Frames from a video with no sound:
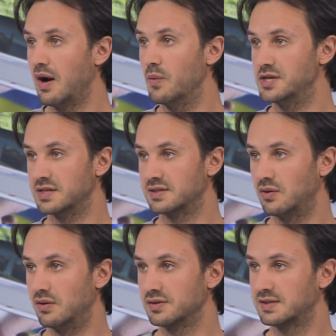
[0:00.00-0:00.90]
which is
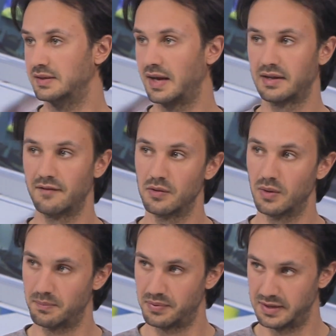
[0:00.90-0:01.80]
also not
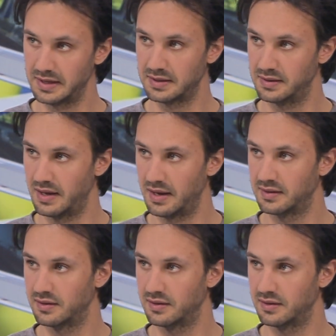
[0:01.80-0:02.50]
everyone predicted that.